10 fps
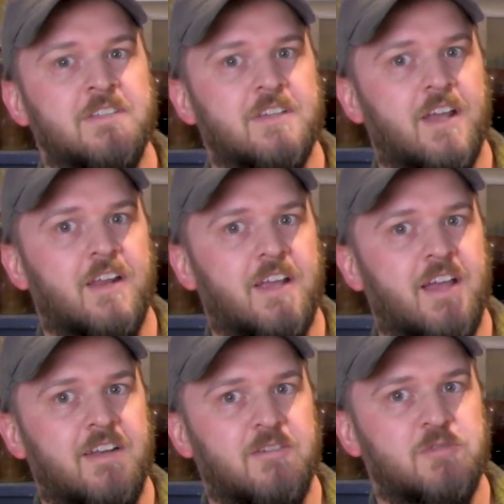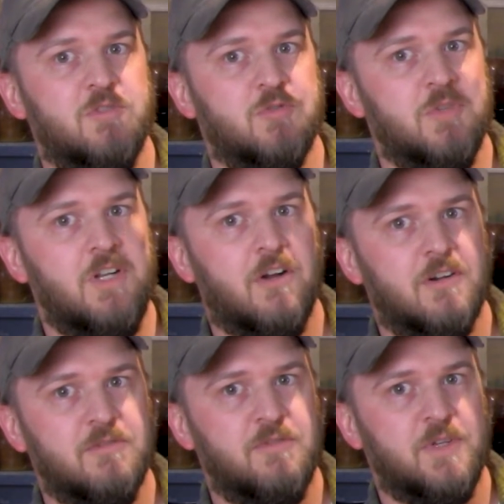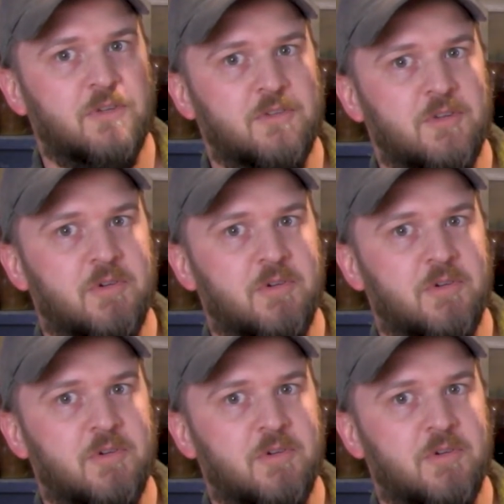got a kind of street art feel to